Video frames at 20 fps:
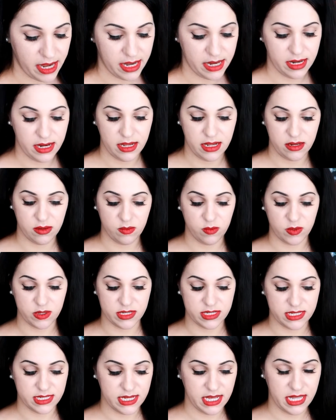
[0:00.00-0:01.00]
and it
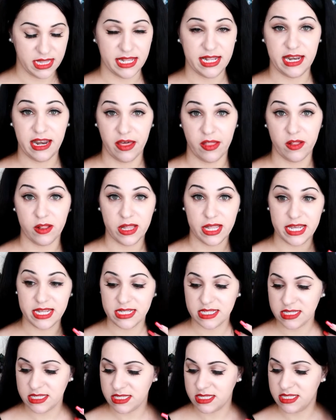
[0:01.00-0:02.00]
was in the
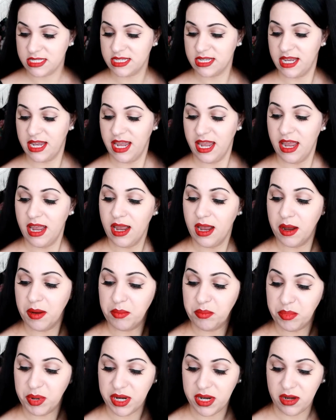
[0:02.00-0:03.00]
Netherlands
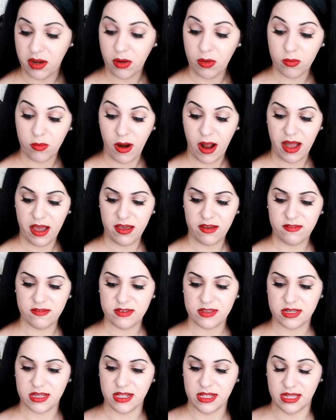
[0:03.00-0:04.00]
but it
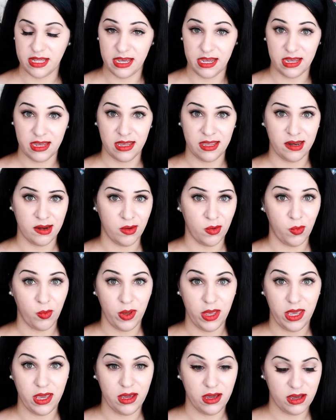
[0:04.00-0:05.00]
arrived like in a
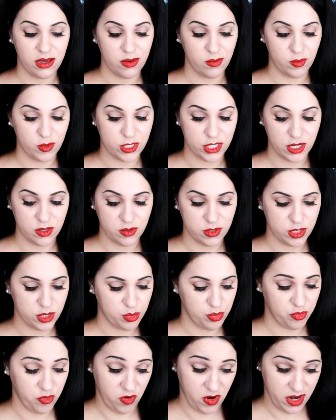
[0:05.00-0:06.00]
week which i was
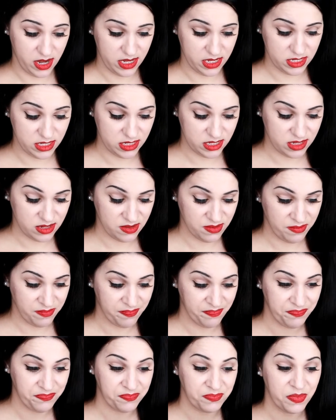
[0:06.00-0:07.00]
surprised
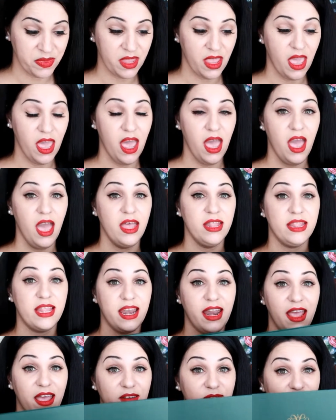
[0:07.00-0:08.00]

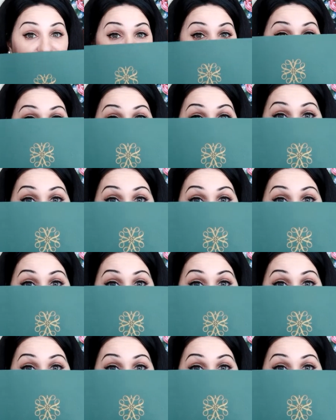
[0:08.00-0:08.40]
then i have this